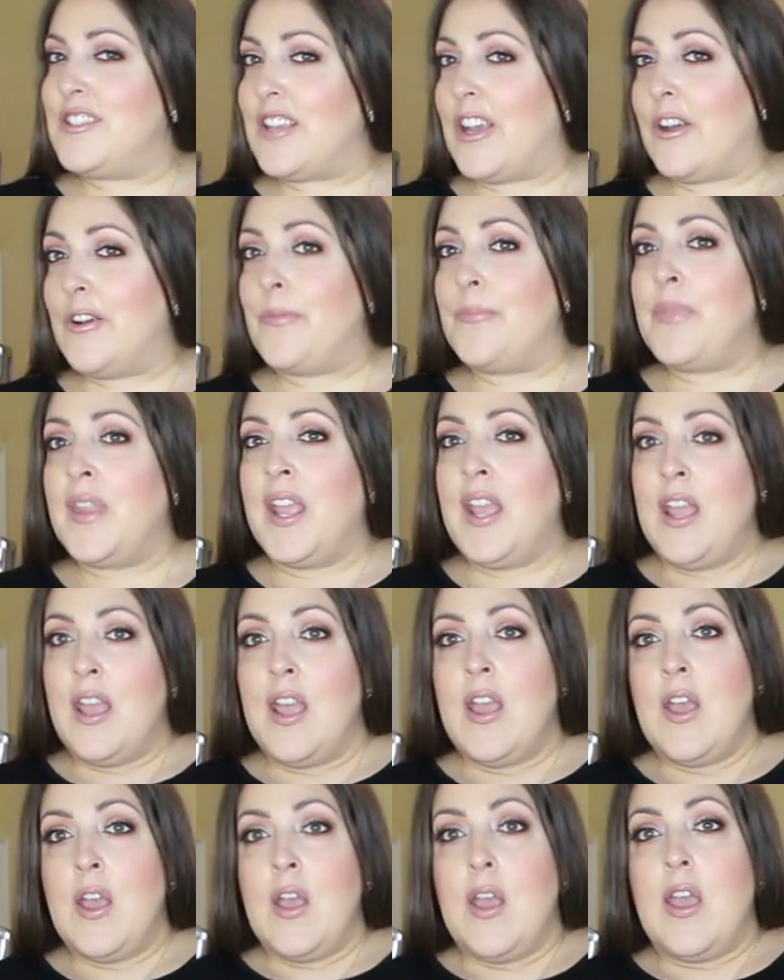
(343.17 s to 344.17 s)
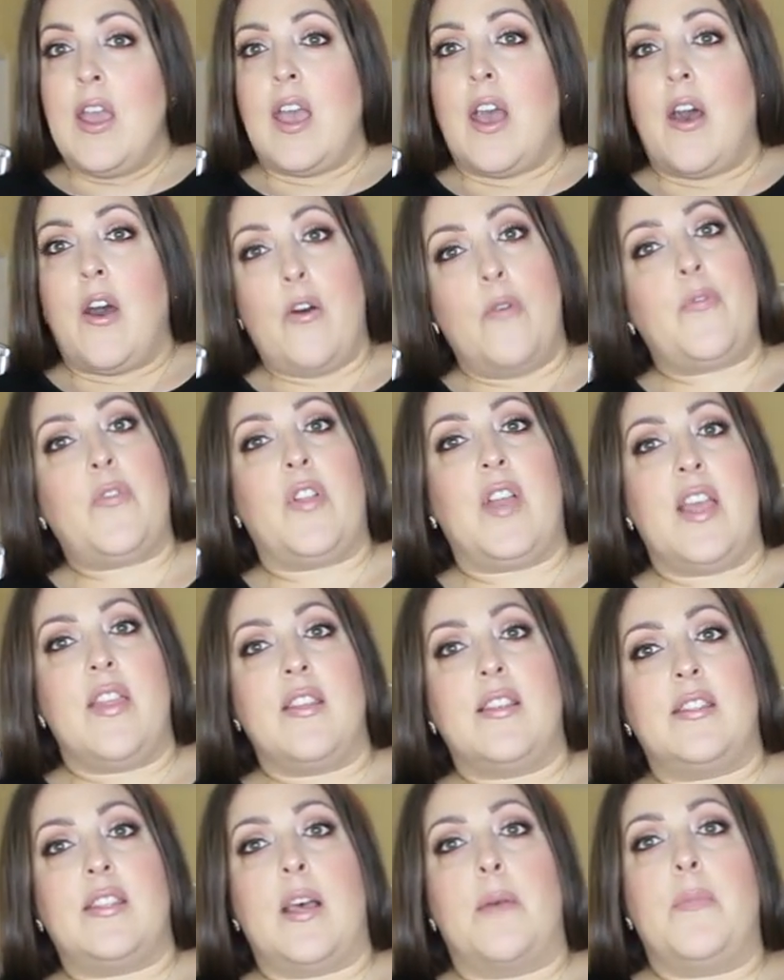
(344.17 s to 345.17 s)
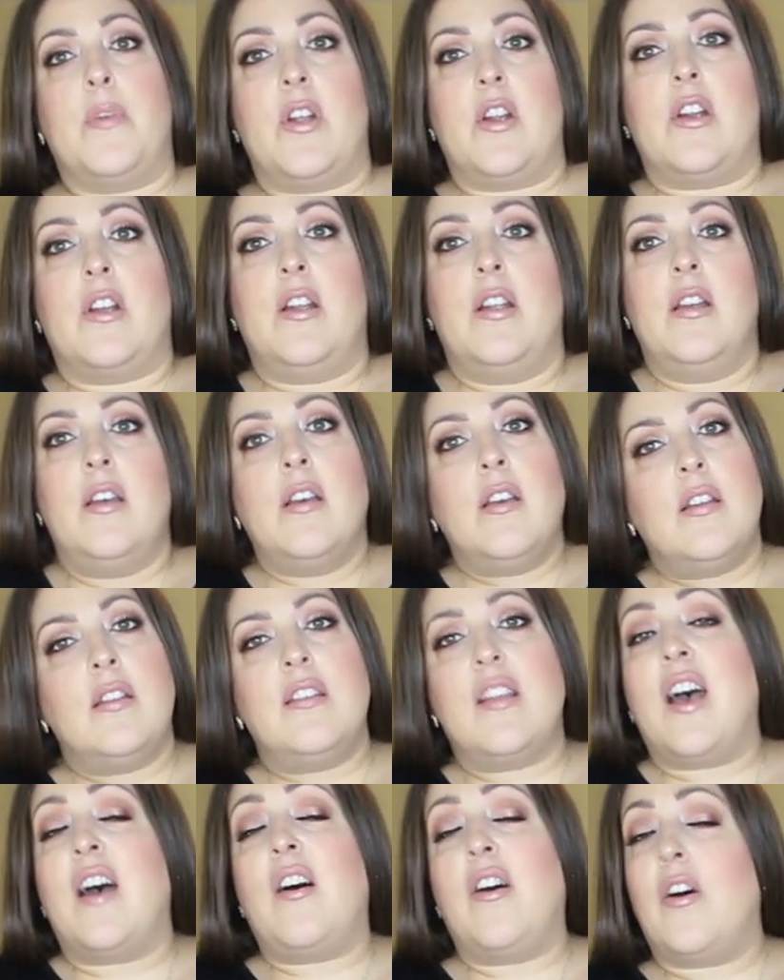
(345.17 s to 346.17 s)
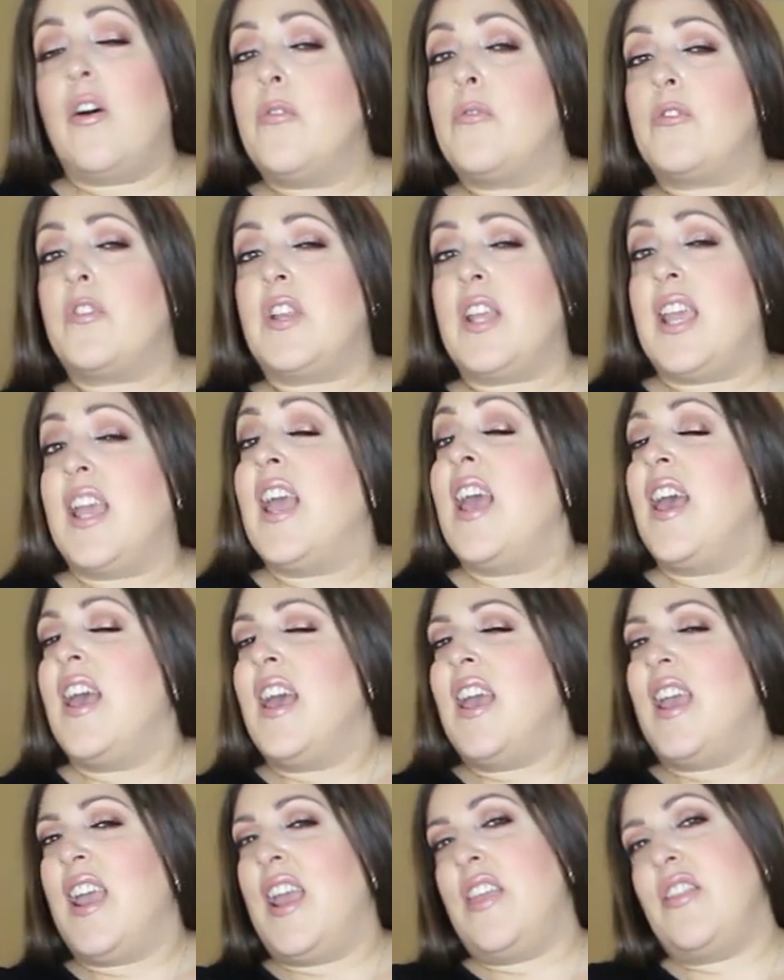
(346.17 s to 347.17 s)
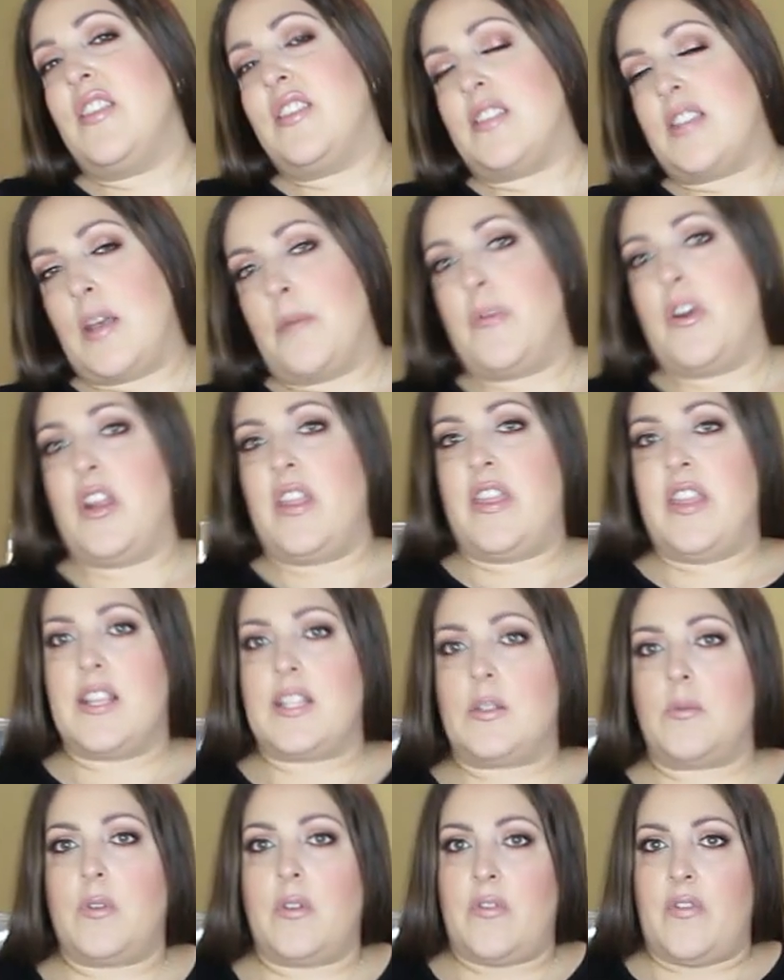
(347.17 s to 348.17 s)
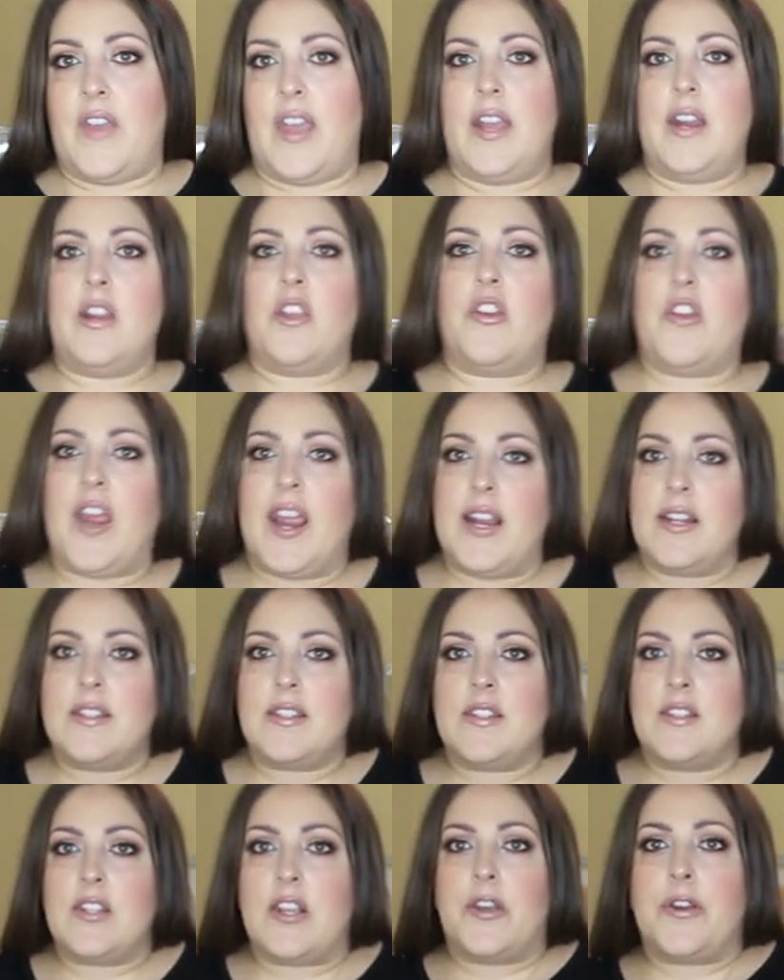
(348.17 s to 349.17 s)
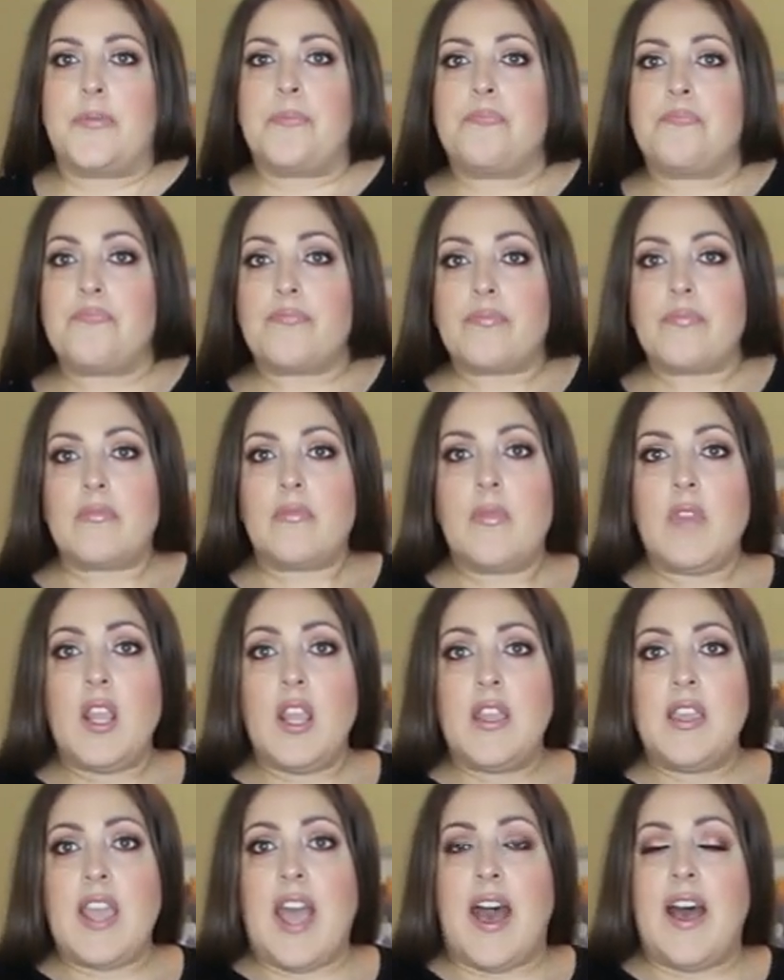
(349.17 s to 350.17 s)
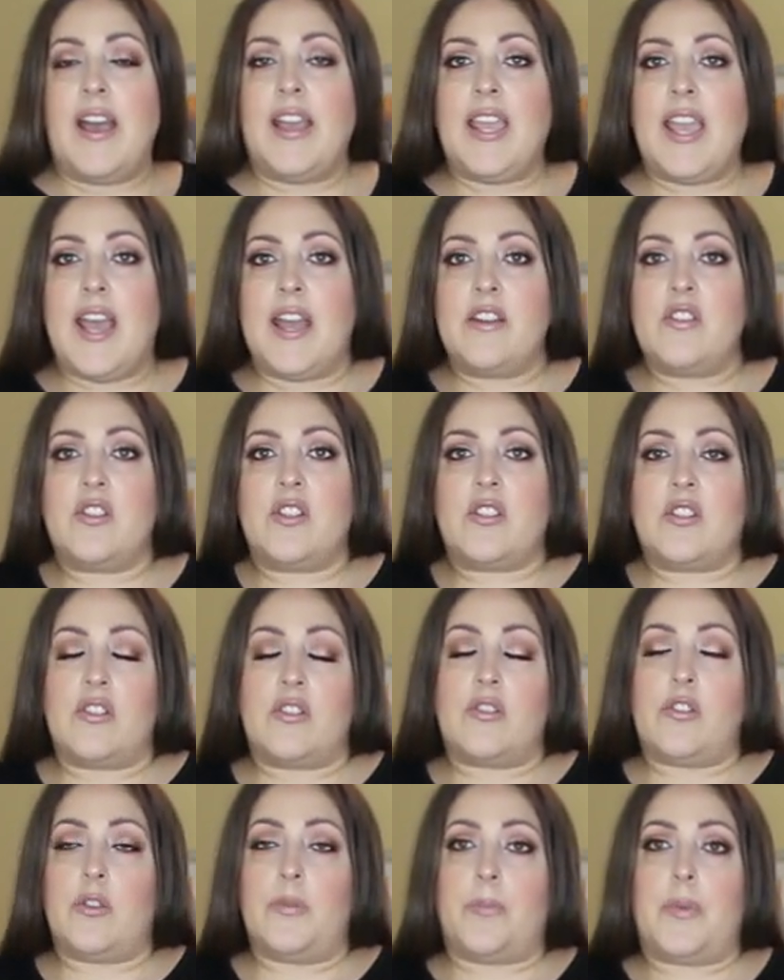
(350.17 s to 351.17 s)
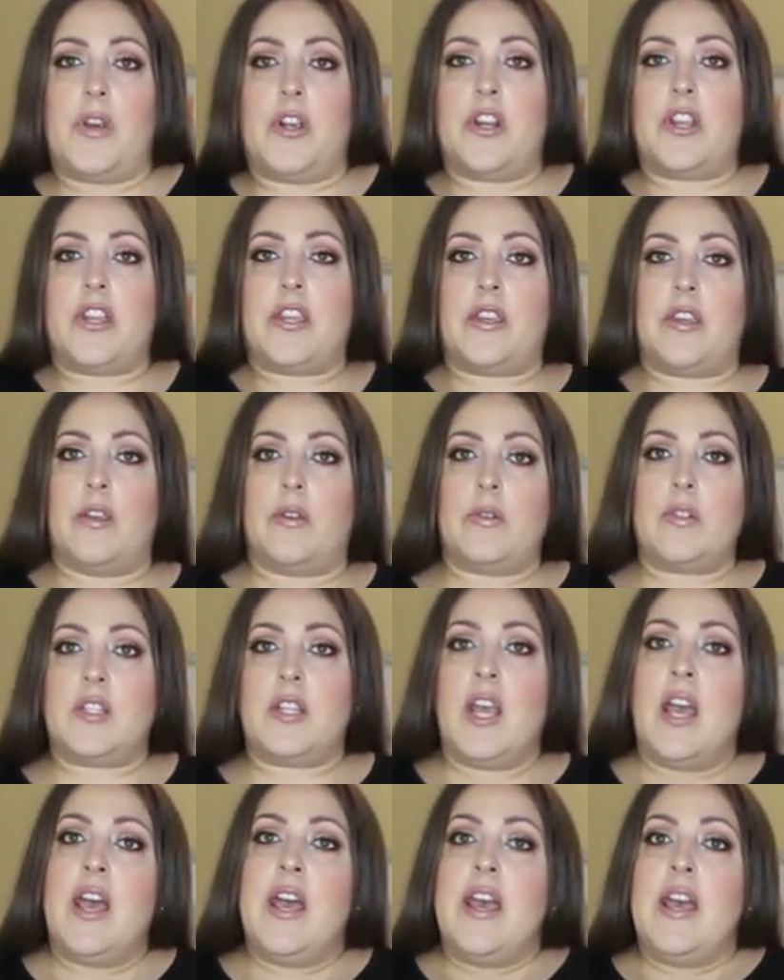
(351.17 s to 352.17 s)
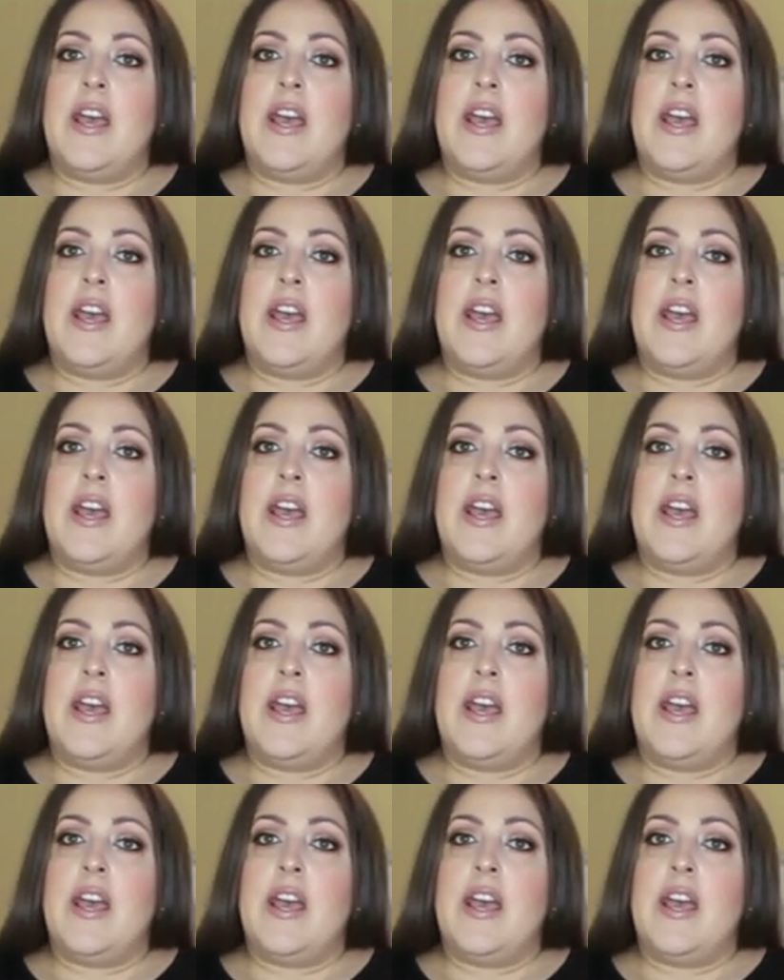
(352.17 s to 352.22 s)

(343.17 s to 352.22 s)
So hopefully in the summer, not hopefully, in the summer, this will fit great. So yeah, again, just a super cute